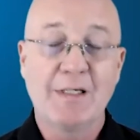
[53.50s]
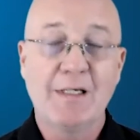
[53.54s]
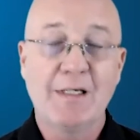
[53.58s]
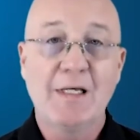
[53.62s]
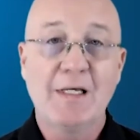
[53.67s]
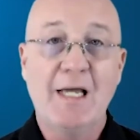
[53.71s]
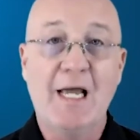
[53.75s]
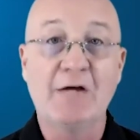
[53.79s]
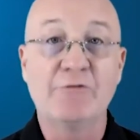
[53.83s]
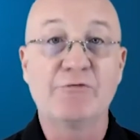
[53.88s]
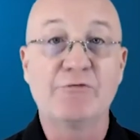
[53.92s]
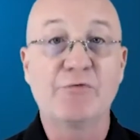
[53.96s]

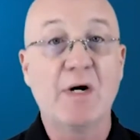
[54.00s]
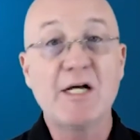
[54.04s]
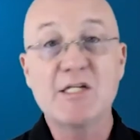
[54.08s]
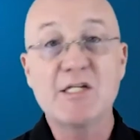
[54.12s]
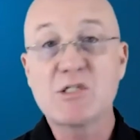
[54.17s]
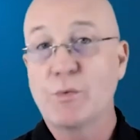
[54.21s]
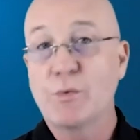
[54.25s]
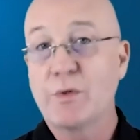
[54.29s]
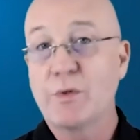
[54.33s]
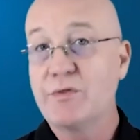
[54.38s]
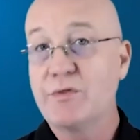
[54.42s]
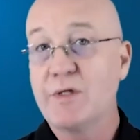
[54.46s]
And for us, we
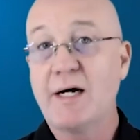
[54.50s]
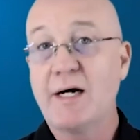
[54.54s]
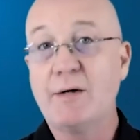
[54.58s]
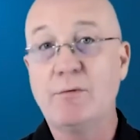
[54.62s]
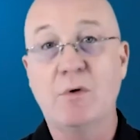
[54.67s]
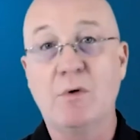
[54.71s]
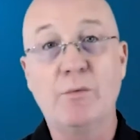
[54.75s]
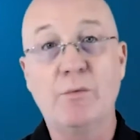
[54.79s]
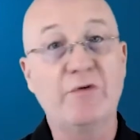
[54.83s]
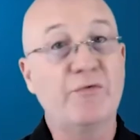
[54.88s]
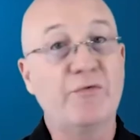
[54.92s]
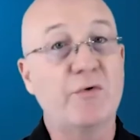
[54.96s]
thought when we
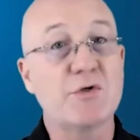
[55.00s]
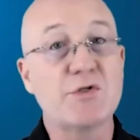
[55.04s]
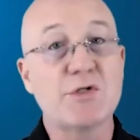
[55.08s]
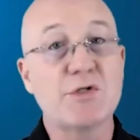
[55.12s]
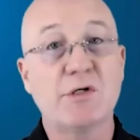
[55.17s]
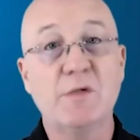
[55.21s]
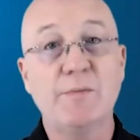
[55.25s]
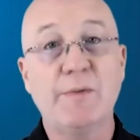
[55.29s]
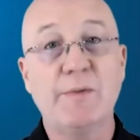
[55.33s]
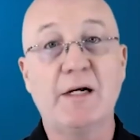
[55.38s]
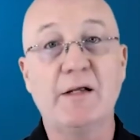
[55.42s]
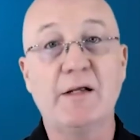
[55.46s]
first heard
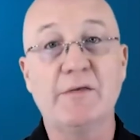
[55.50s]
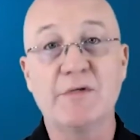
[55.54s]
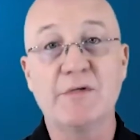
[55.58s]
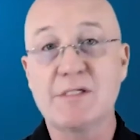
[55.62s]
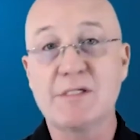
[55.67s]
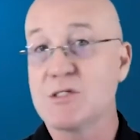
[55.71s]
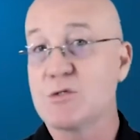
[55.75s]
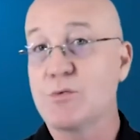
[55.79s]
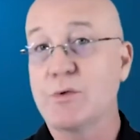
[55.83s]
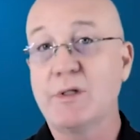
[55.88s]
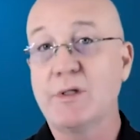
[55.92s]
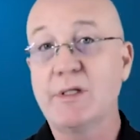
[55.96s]
about it, this is
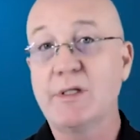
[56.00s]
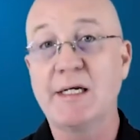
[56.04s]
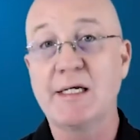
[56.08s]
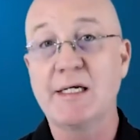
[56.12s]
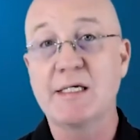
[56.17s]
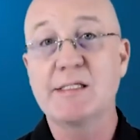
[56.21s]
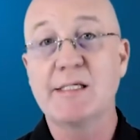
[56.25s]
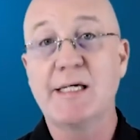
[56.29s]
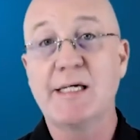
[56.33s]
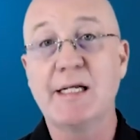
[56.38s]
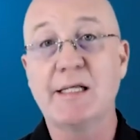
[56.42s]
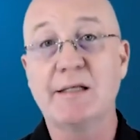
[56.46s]
really an
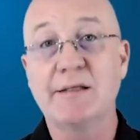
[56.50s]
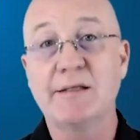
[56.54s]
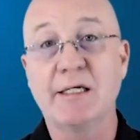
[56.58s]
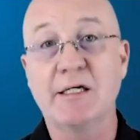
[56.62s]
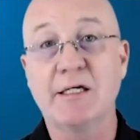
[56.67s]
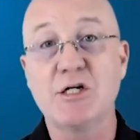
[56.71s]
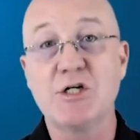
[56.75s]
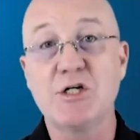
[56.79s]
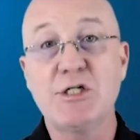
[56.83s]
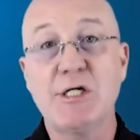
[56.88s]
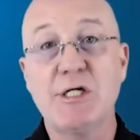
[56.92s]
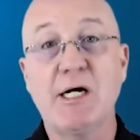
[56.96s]
exciting thing to
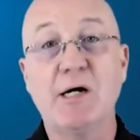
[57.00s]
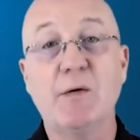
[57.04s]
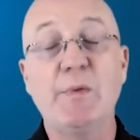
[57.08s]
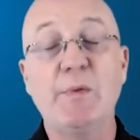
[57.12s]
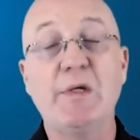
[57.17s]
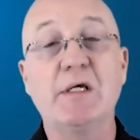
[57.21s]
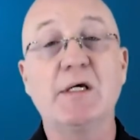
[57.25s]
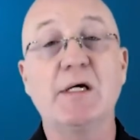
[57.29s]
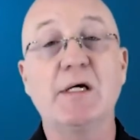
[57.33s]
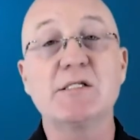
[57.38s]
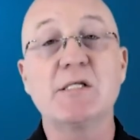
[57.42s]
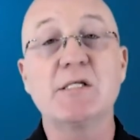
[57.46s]
share
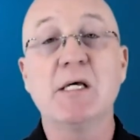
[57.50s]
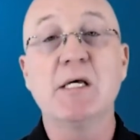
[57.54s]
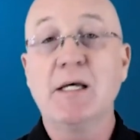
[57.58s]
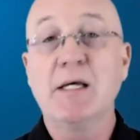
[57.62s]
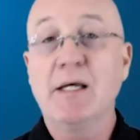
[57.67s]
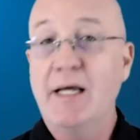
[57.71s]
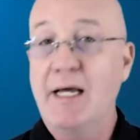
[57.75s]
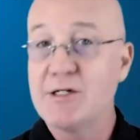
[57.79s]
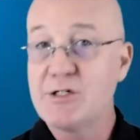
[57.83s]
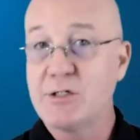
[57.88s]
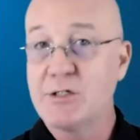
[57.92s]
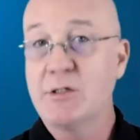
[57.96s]
because,
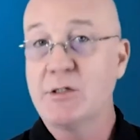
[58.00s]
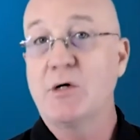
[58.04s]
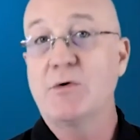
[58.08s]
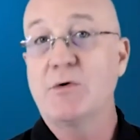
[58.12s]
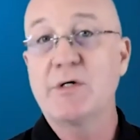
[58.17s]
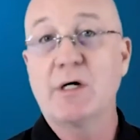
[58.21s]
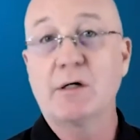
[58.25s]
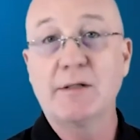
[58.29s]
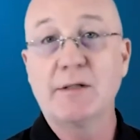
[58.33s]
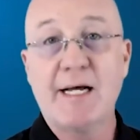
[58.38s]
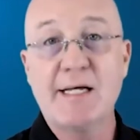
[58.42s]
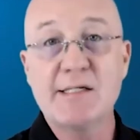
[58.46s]
as you know, in our
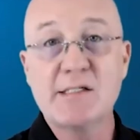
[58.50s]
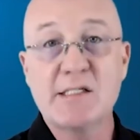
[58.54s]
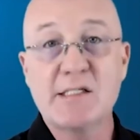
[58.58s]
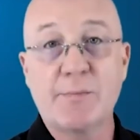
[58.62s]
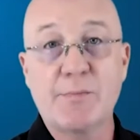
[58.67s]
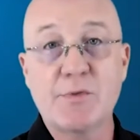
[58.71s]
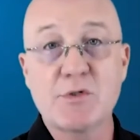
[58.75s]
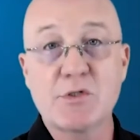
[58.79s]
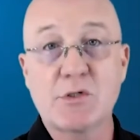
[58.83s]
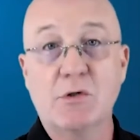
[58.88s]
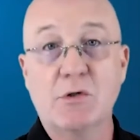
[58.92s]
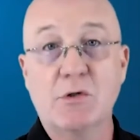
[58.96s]
last
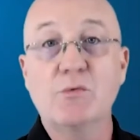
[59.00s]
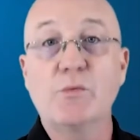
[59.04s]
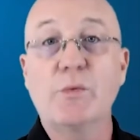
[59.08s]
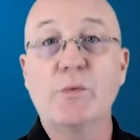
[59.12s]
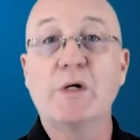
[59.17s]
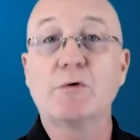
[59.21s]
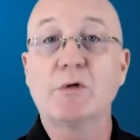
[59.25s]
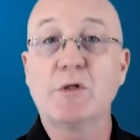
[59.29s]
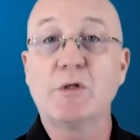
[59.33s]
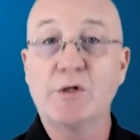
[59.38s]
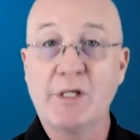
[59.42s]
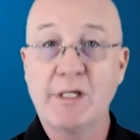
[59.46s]
episode, we were
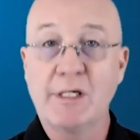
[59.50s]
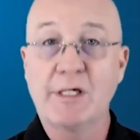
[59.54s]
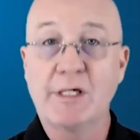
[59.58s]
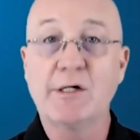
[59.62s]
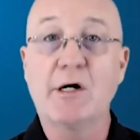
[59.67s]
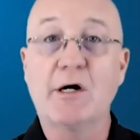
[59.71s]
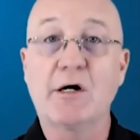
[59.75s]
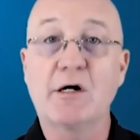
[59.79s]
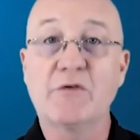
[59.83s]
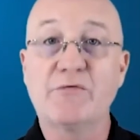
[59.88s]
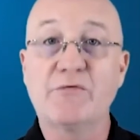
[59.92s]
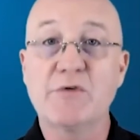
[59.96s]
looking at
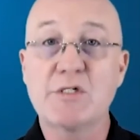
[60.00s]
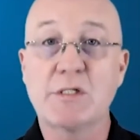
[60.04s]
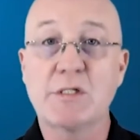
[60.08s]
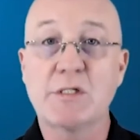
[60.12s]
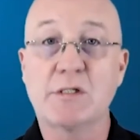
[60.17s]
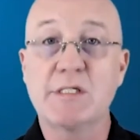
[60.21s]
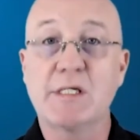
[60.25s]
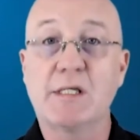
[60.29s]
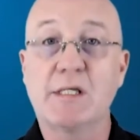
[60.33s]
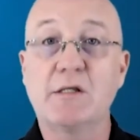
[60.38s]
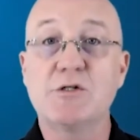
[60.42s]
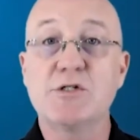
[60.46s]
artificial
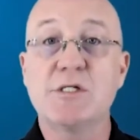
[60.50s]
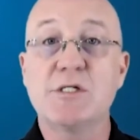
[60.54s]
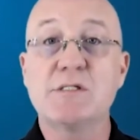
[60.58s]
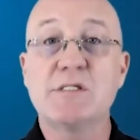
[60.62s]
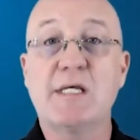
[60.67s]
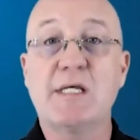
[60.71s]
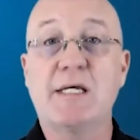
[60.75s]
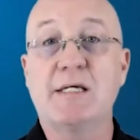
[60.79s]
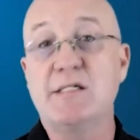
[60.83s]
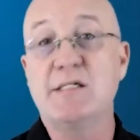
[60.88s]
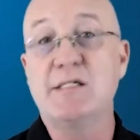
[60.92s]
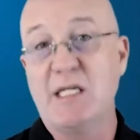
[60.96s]
intelligence and
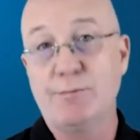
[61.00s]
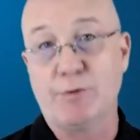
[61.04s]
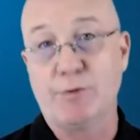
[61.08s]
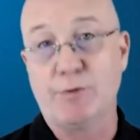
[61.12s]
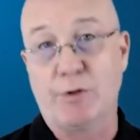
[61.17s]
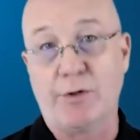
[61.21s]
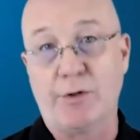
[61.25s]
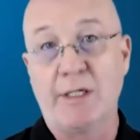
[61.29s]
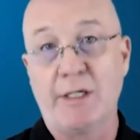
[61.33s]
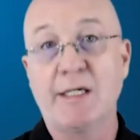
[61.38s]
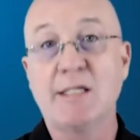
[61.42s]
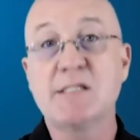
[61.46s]
deep
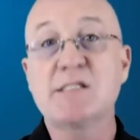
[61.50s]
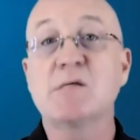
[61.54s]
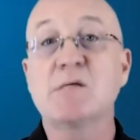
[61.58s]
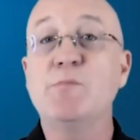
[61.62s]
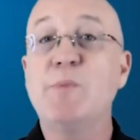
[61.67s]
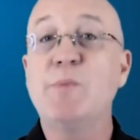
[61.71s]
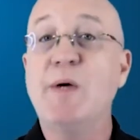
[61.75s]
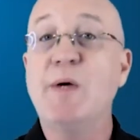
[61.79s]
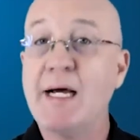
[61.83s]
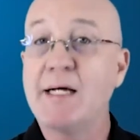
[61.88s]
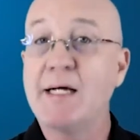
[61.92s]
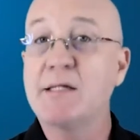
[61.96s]
learning and its
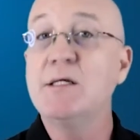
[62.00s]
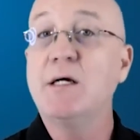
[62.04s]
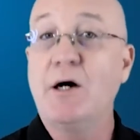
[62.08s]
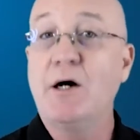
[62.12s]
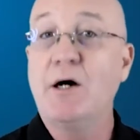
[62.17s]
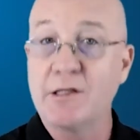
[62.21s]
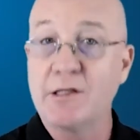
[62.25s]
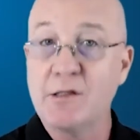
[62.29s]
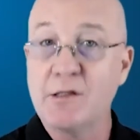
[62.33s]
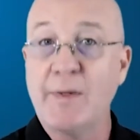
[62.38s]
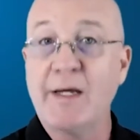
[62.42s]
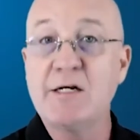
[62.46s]
impact on the
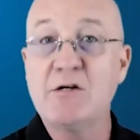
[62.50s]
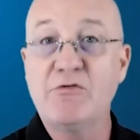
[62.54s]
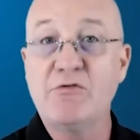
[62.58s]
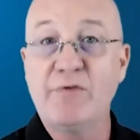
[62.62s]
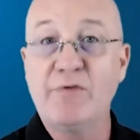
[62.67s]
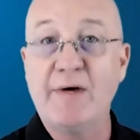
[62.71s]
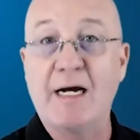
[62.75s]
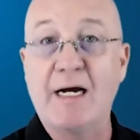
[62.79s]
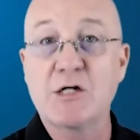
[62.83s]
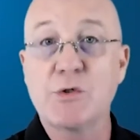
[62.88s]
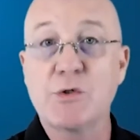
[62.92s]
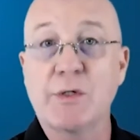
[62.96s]

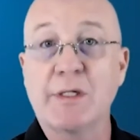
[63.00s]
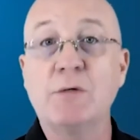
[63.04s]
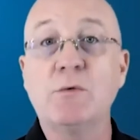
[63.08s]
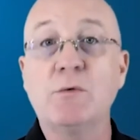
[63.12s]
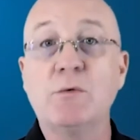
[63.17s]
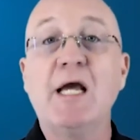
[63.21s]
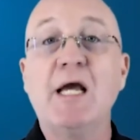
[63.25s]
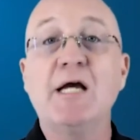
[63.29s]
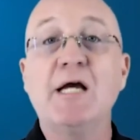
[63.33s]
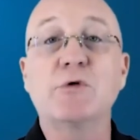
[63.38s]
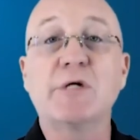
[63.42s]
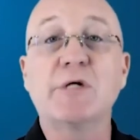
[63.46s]
manufacturing
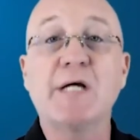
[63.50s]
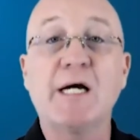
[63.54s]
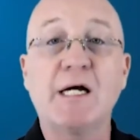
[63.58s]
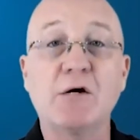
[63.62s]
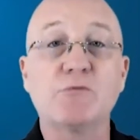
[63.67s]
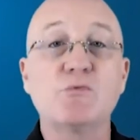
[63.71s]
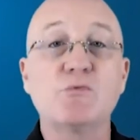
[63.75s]
and kind of